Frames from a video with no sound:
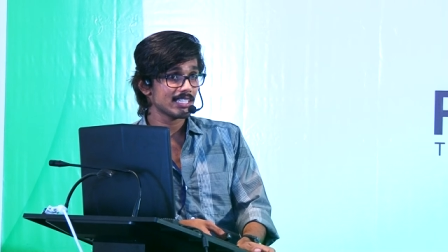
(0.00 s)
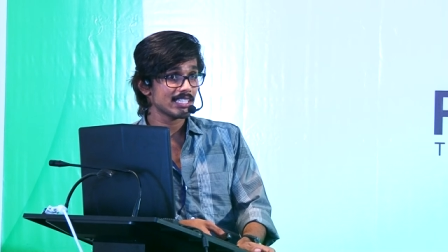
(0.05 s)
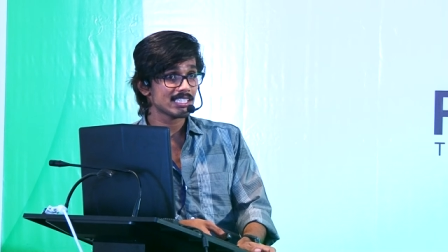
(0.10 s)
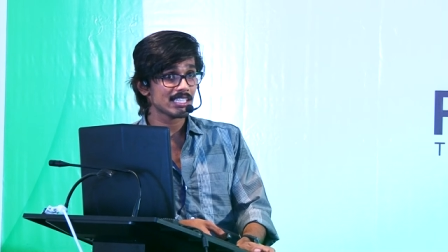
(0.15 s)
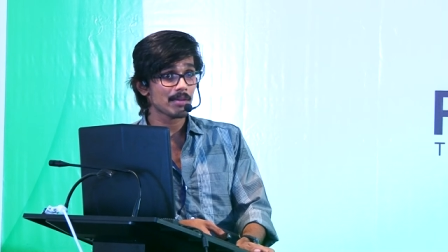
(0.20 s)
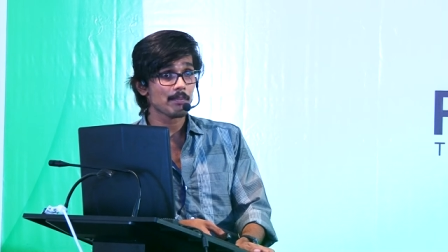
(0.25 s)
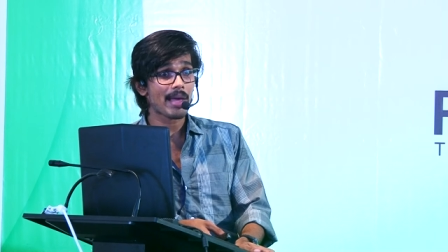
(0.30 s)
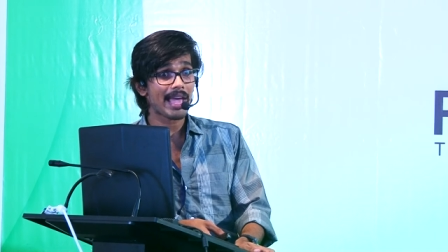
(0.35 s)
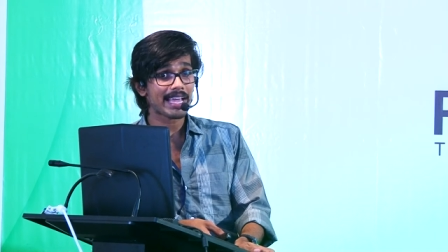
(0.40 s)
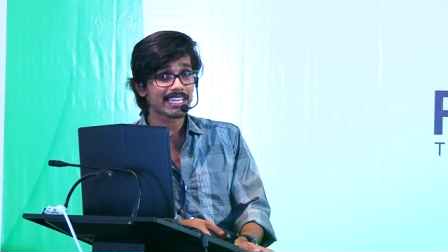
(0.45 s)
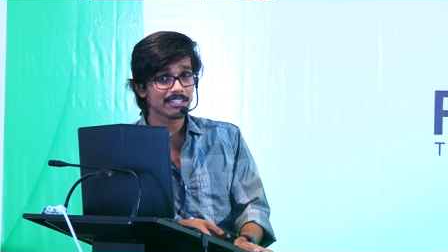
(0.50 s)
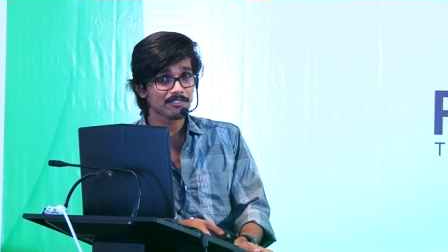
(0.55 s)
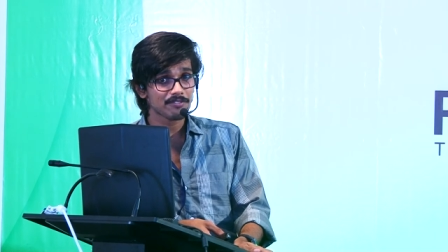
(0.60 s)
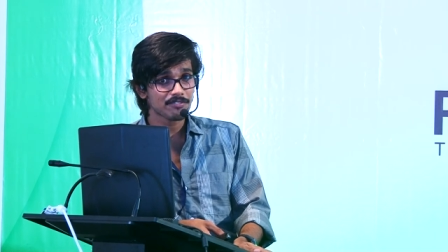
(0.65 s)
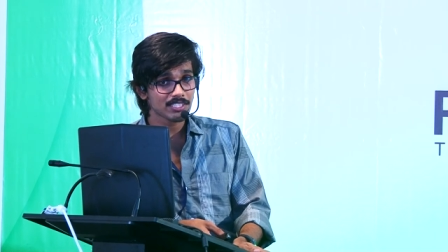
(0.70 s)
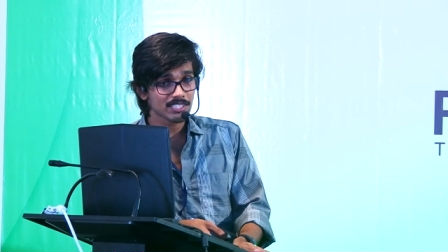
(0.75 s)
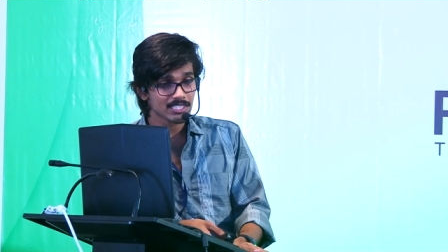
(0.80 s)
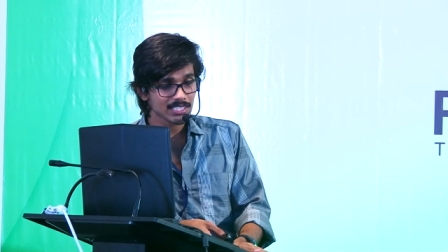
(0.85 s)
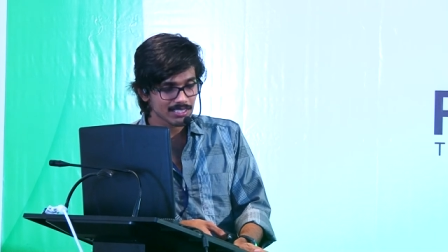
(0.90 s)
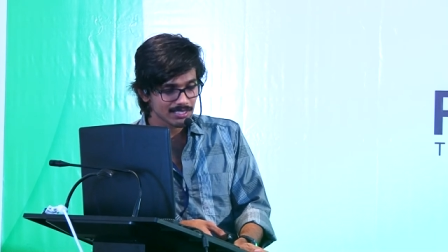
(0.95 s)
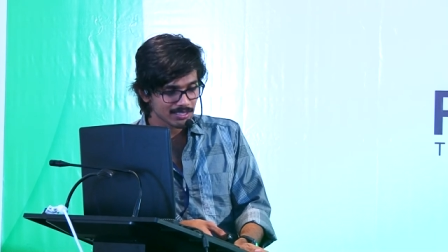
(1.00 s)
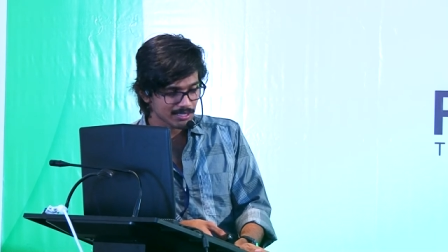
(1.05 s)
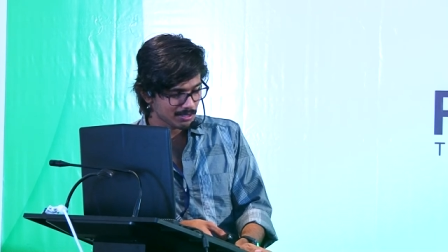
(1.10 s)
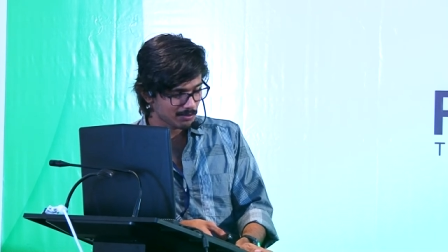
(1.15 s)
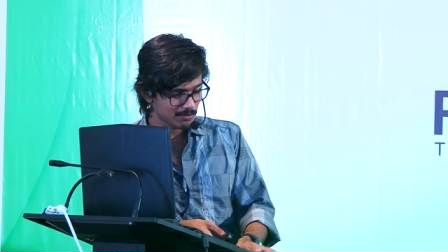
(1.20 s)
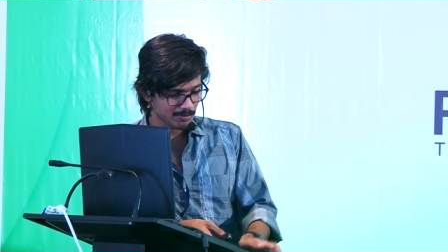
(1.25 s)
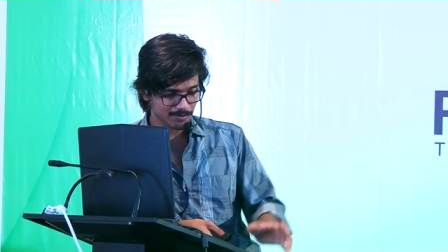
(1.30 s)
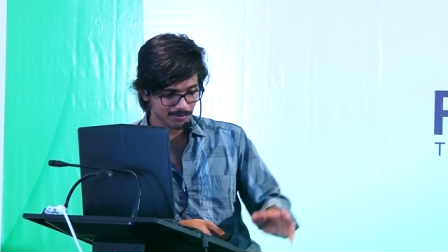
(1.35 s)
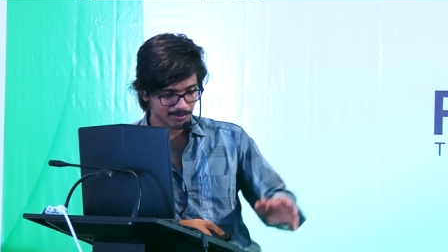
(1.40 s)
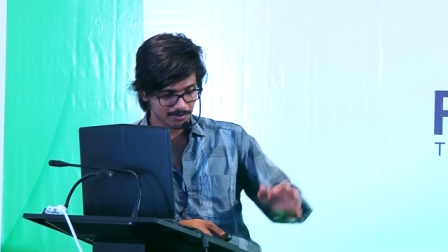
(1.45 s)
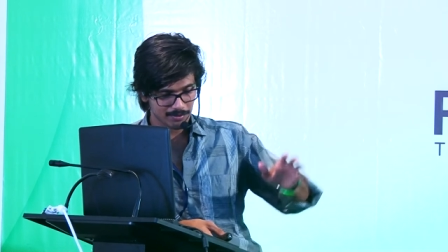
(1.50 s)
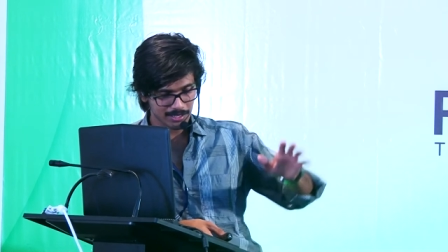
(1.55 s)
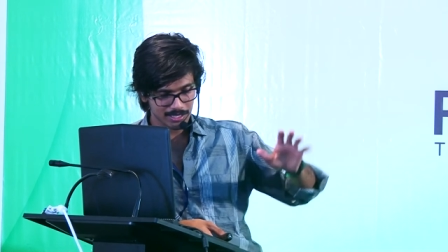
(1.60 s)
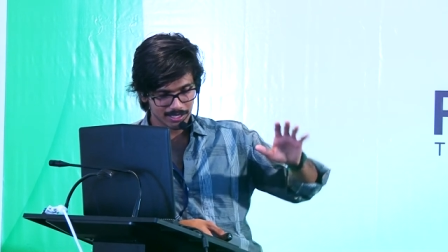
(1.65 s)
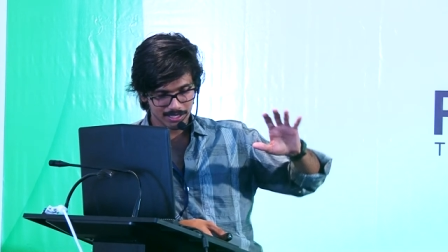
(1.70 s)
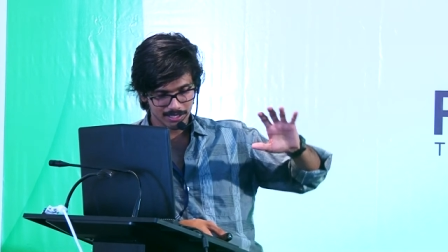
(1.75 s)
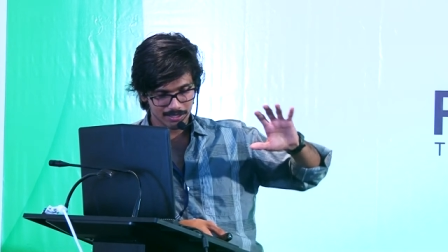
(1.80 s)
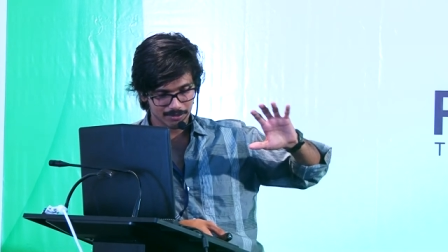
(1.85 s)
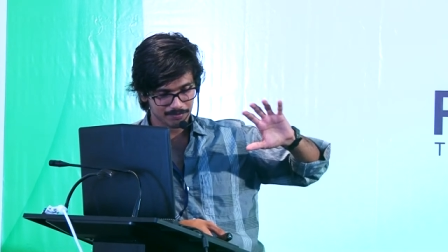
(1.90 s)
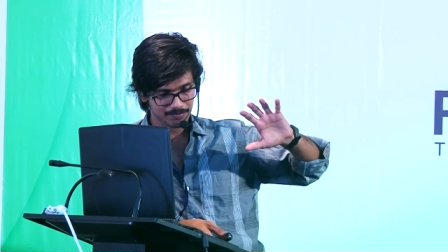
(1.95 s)
it's a magnificent, it's a
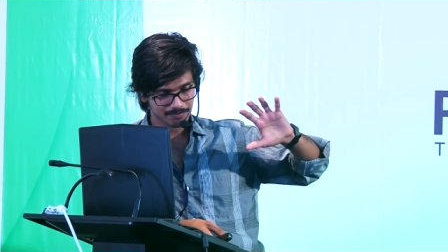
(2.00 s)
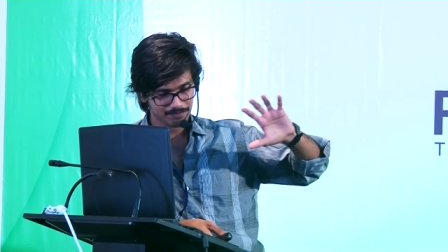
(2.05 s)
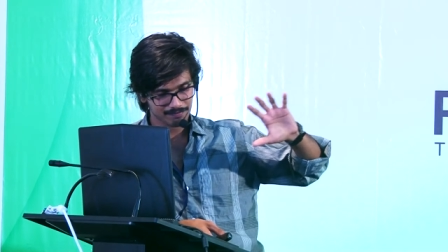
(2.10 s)
ma